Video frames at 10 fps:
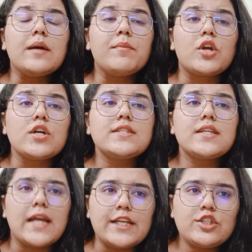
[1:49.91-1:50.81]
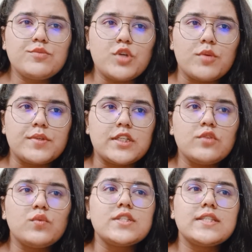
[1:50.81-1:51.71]
because the right to property
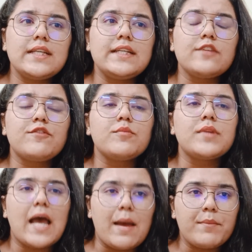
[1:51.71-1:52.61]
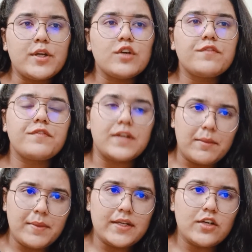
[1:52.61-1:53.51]
was deleted from the ambit of
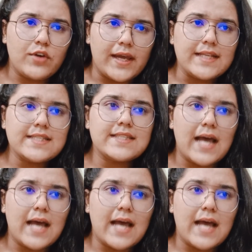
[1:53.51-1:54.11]
fundamental rights,